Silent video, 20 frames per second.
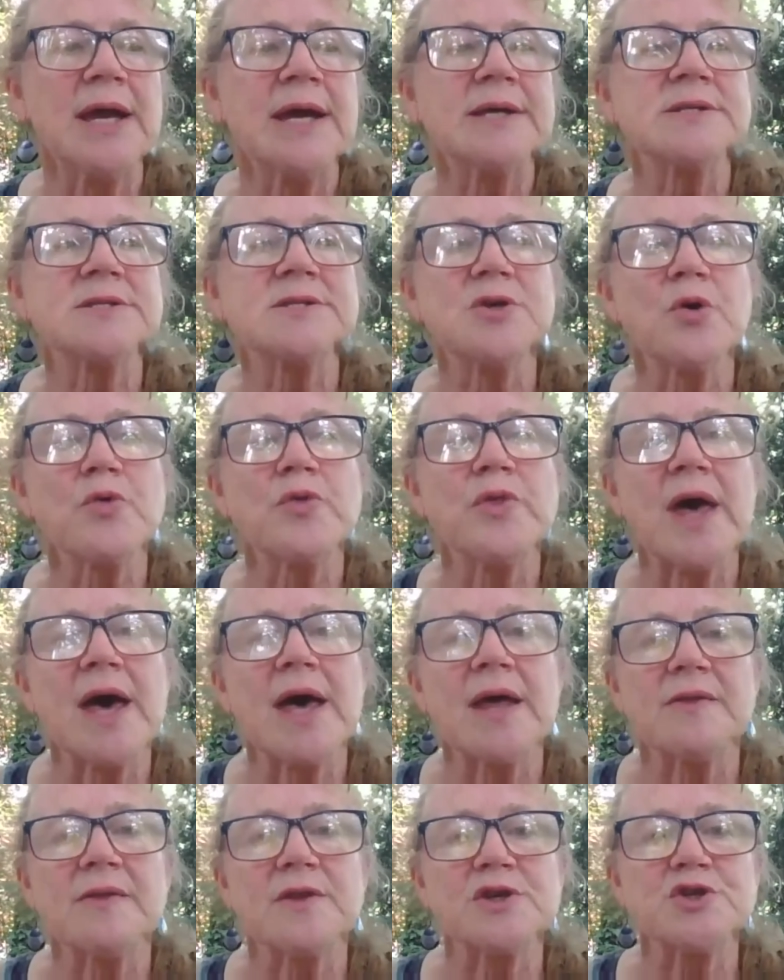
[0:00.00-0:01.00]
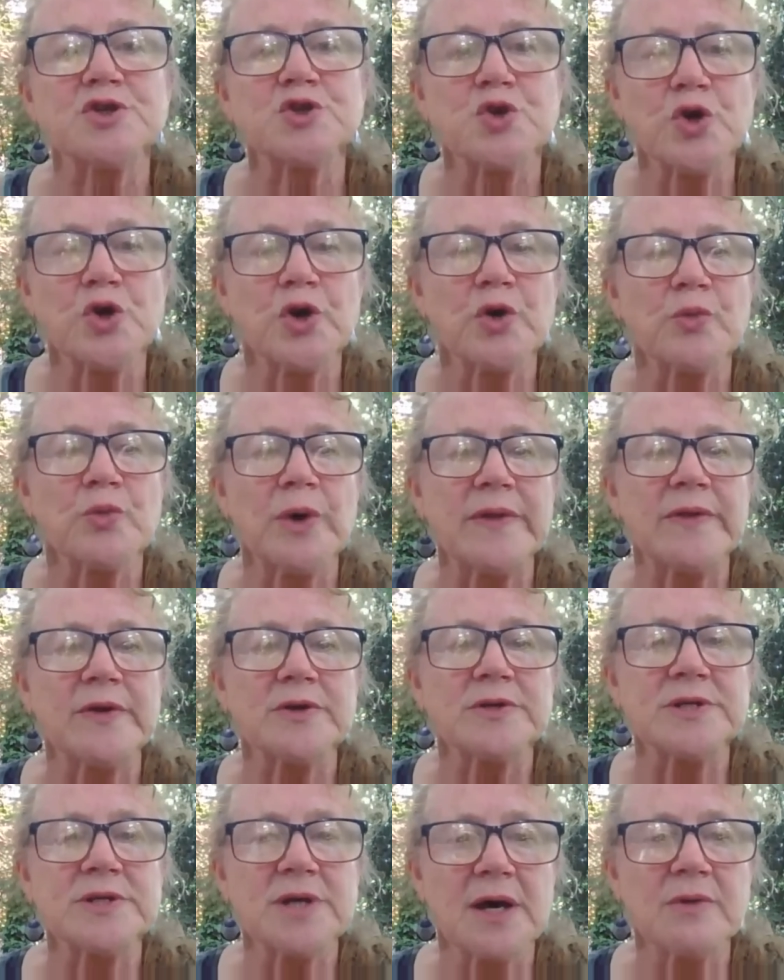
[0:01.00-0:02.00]
so that the soil, when they're
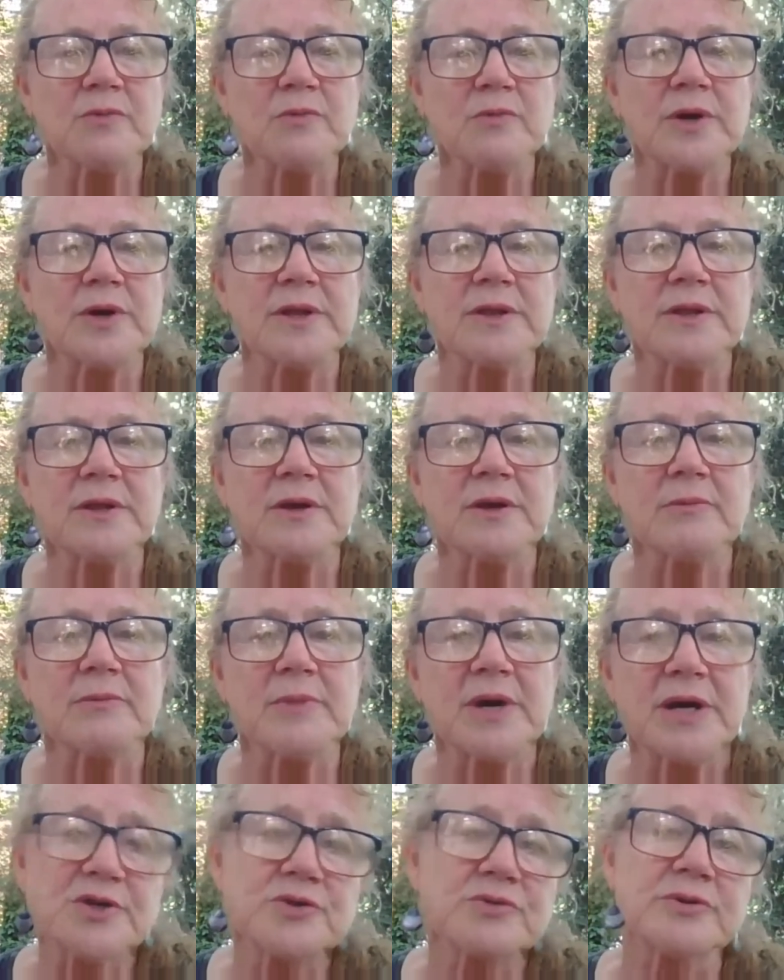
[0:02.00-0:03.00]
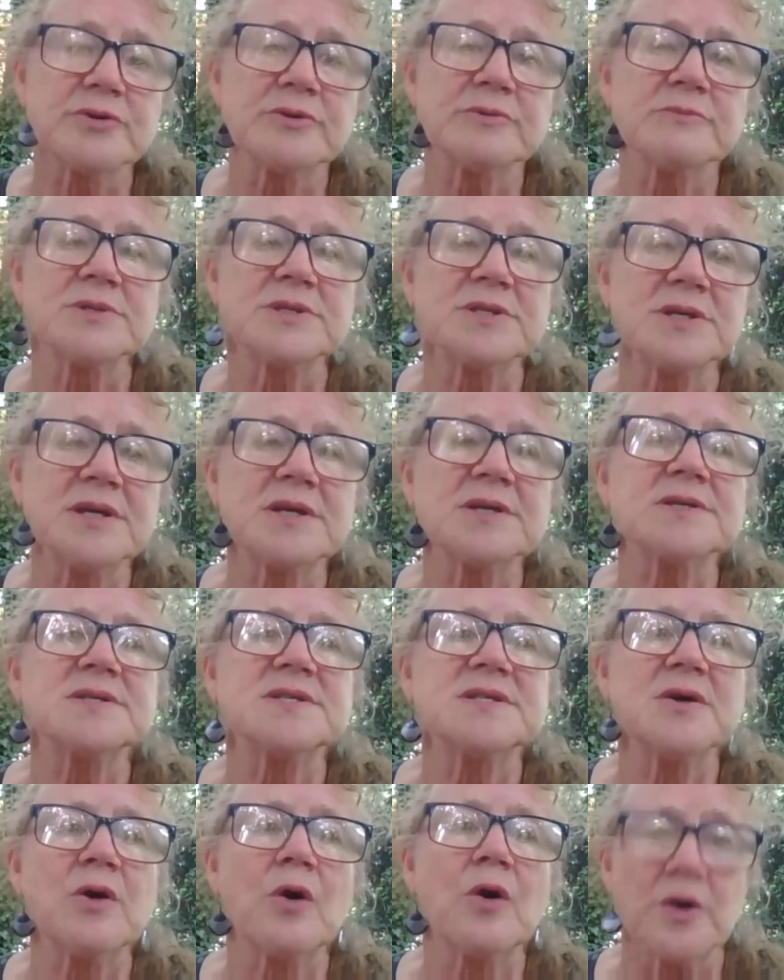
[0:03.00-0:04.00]
done with their mushrooms,
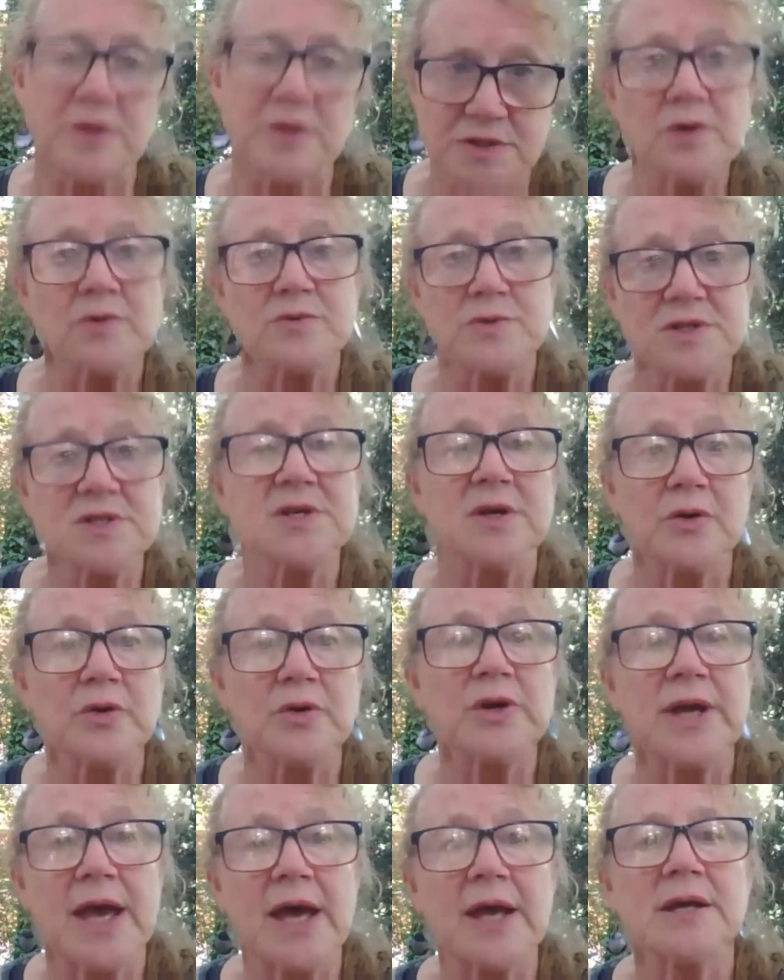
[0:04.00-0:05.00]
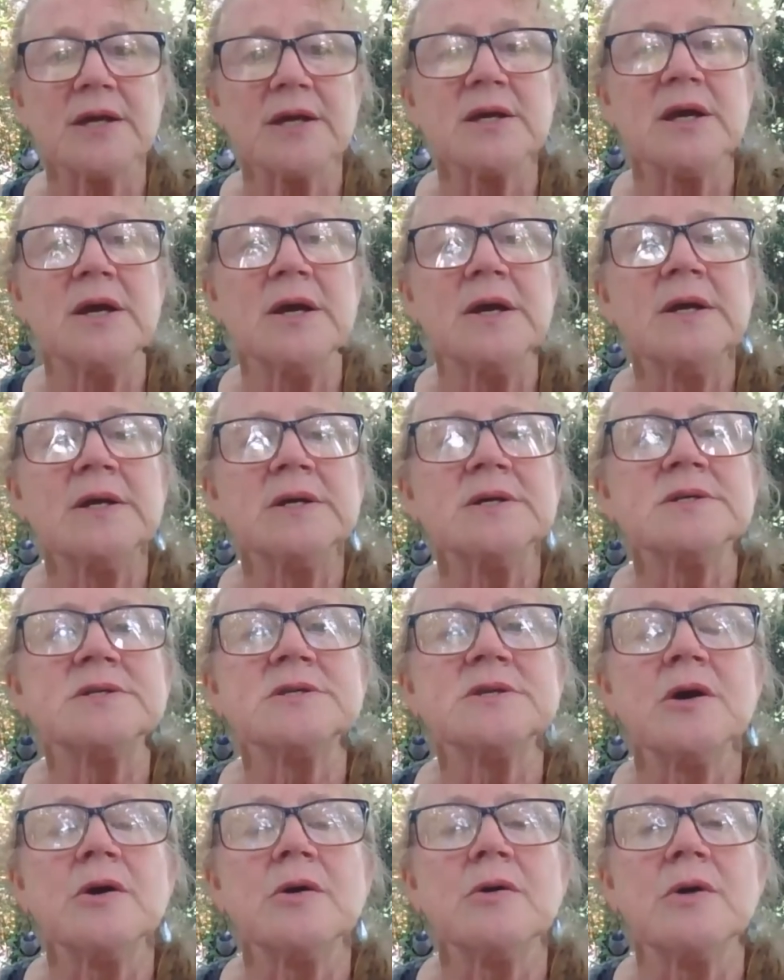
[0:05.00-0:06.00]
is also still organic.
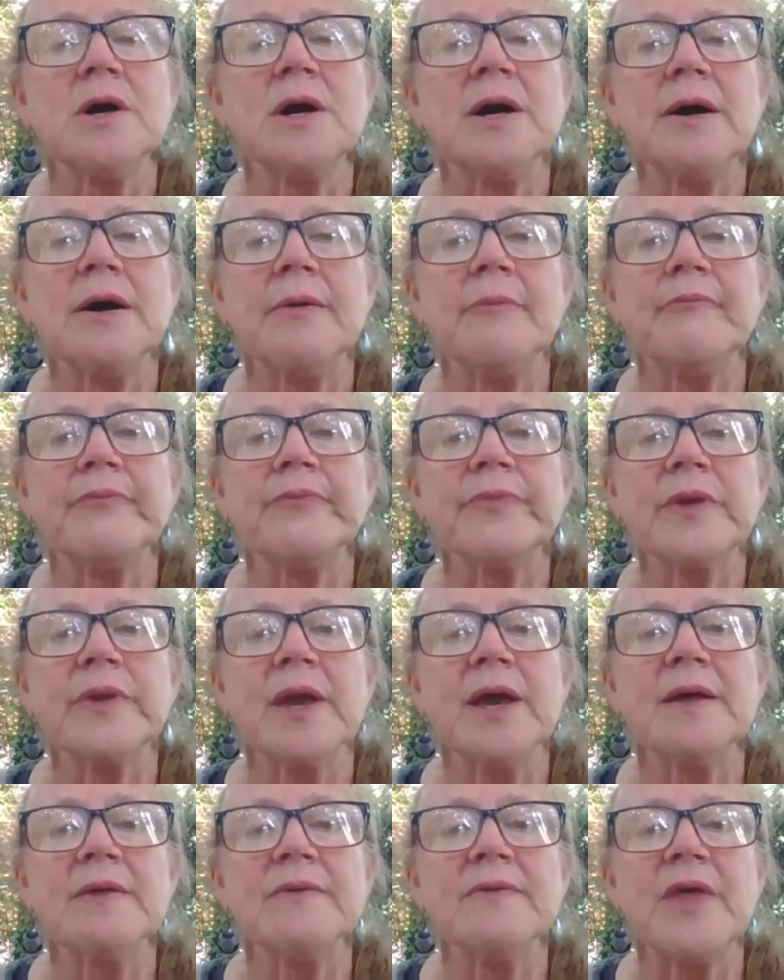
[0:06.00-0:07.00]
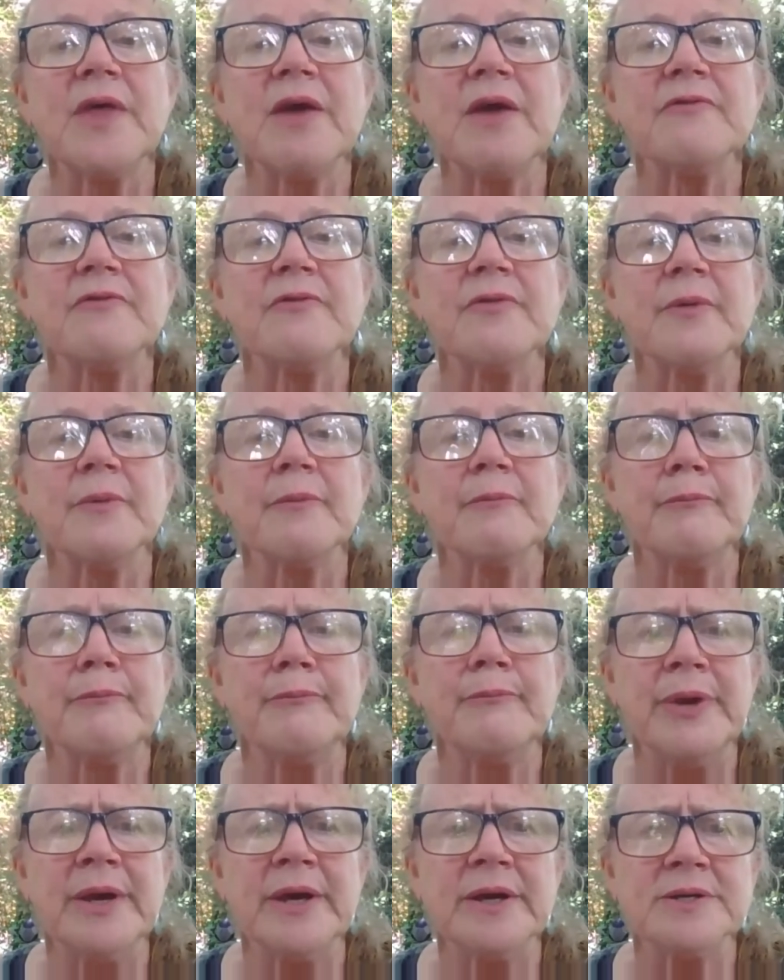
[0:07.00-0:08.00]
So, um, and they've
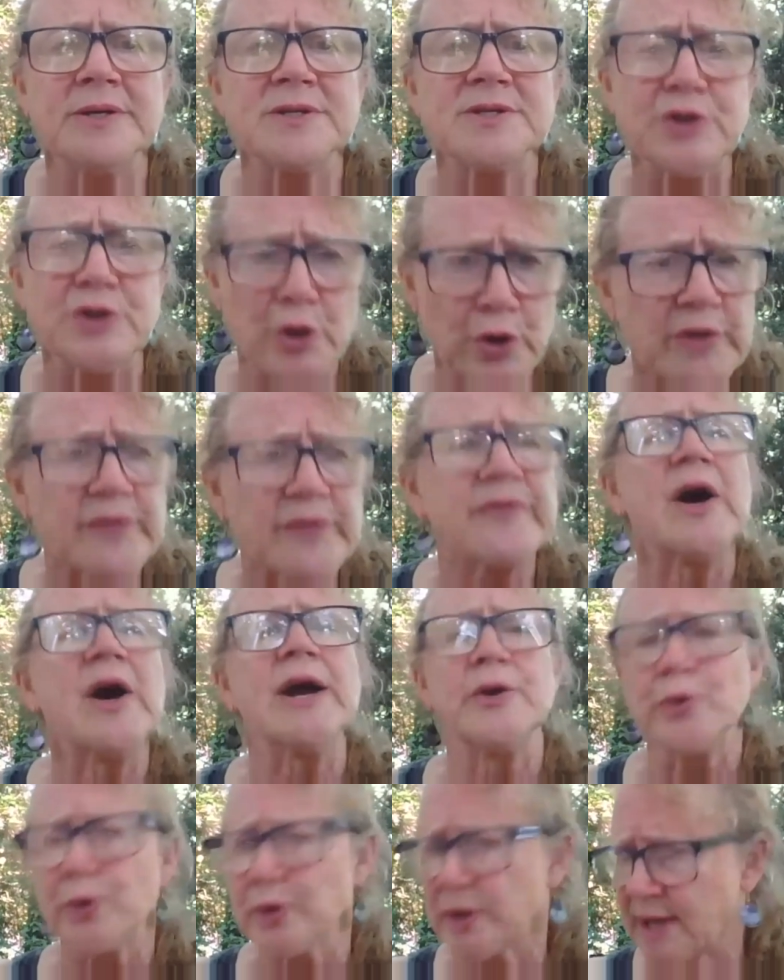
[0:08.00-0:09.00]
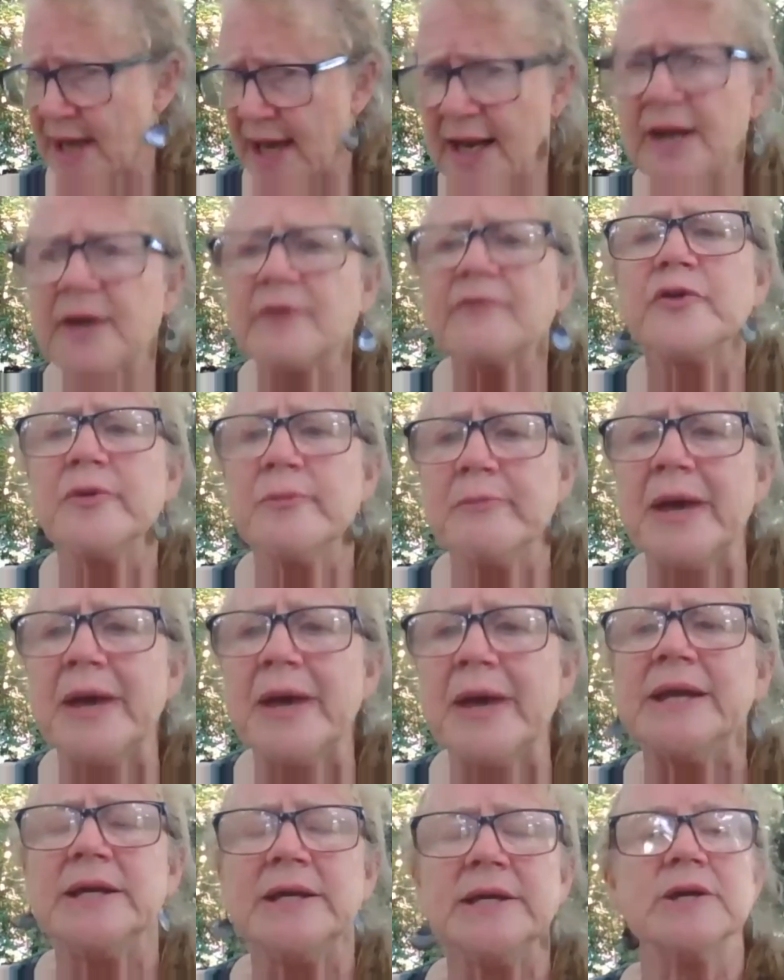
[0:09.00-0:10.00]
been certified organic for
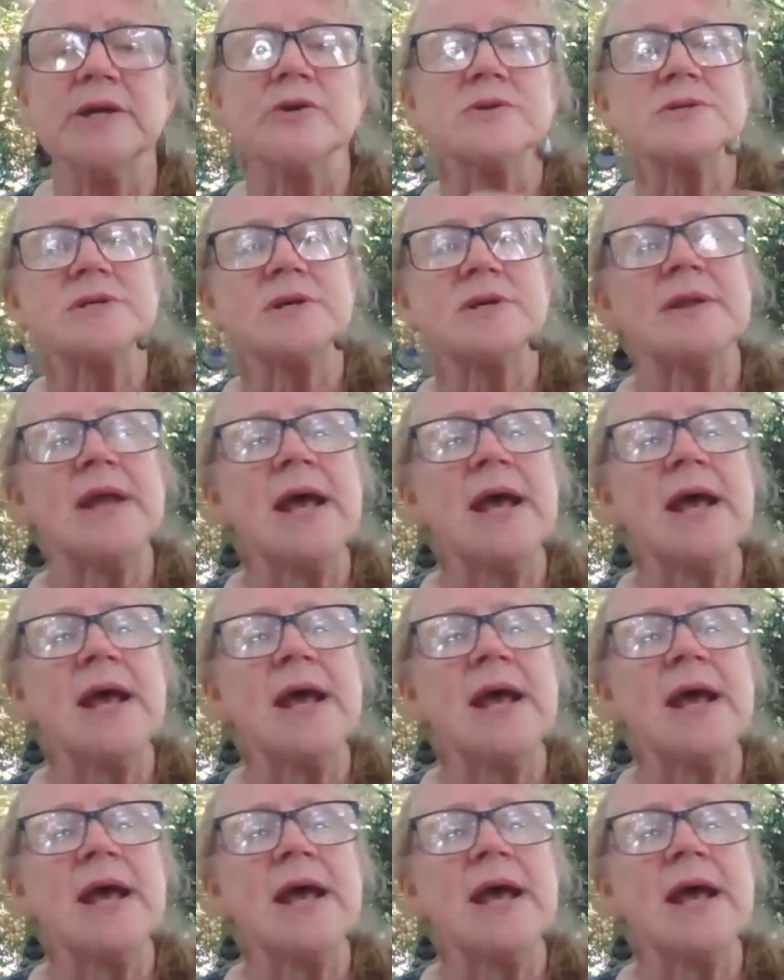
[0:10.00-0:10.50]
many years, and